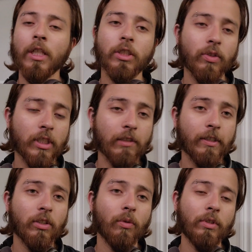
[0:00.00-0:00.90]
So in this
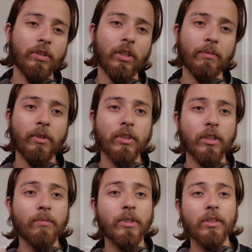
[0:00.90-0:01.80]
video I want to talk about
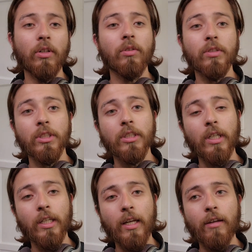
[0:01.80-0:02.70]
some results that
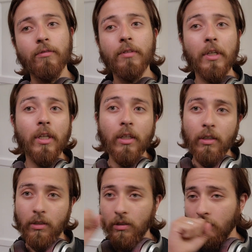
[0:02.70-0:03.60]
I have
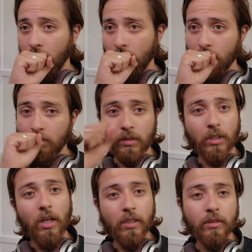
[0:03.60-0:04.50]

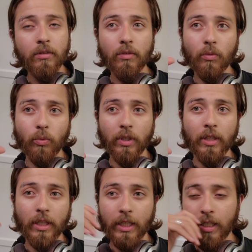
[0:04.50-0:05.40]
gotten with
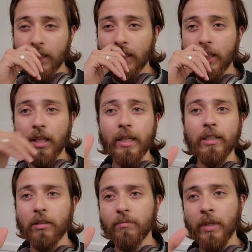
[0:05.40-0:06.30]
a client
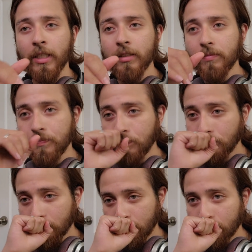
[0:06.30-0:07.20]
of mine.
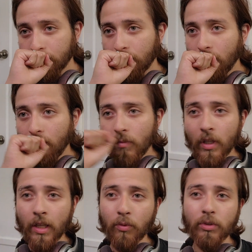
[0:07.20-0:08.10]

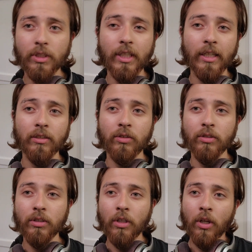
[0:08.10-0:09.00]
He was diagnosed
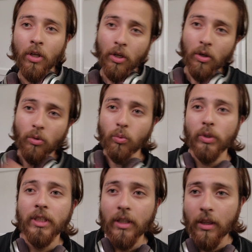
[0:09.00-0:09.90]

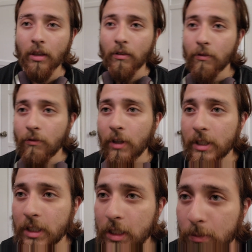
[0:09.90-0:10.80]
with
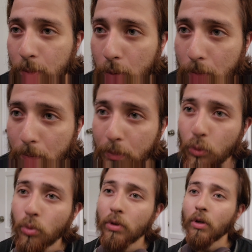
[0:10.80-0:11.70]

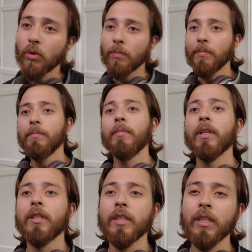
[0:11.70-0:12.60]

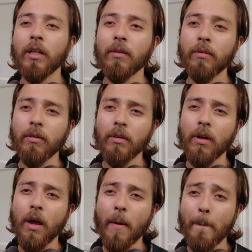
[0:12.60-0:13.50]
vestibulopatia
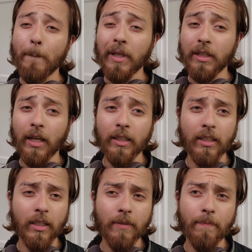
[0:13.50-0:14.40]

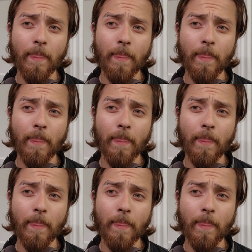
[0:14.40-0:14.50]
pitalica.